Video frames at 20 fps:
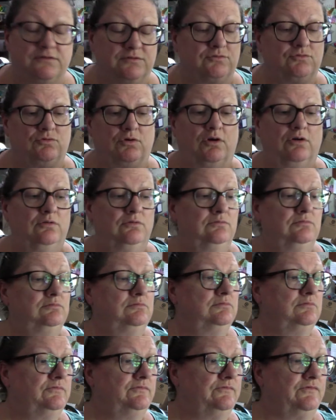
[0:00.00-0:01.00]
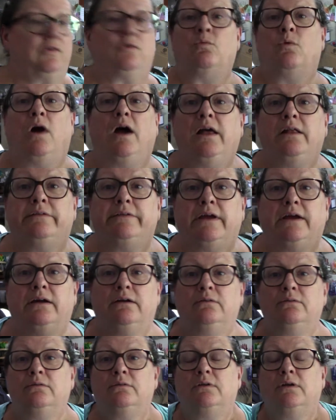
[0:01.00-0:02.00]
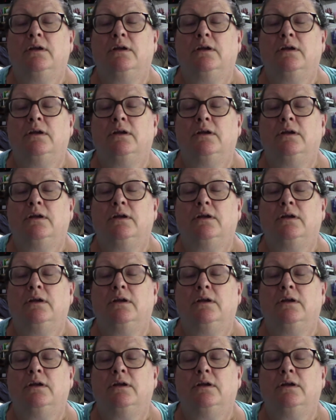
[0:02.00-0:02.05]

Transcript: are grown for a while now.